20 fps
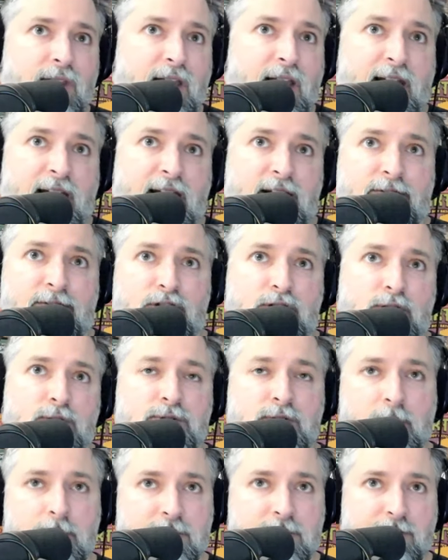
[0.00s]
And if you do
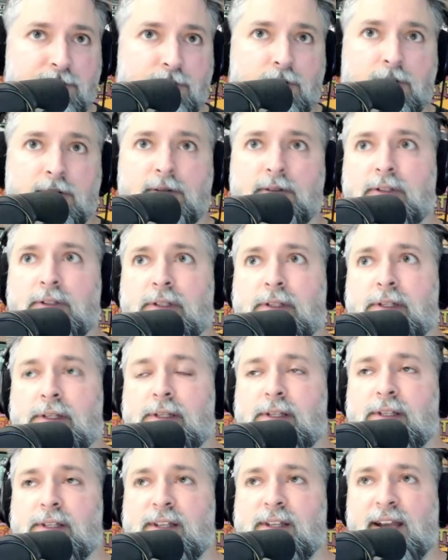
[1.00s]
something different
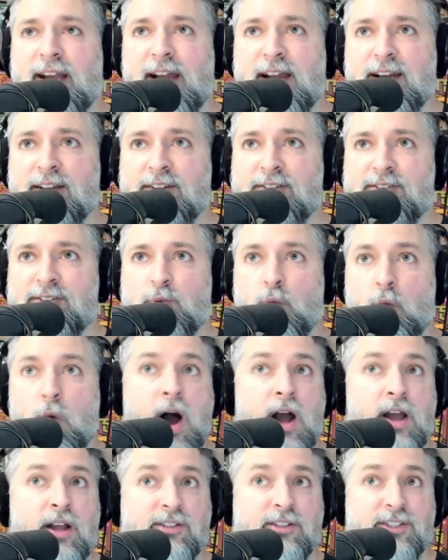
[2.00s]
and it's
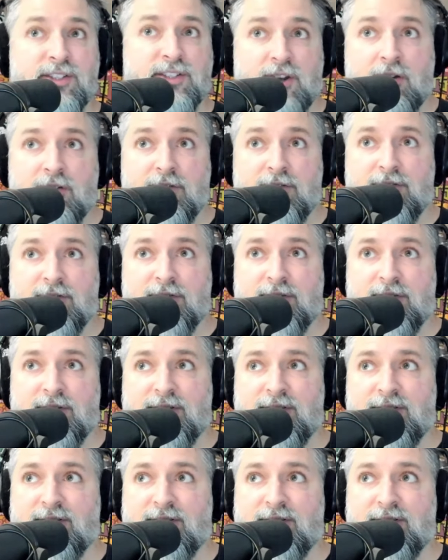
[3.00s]
wild enough,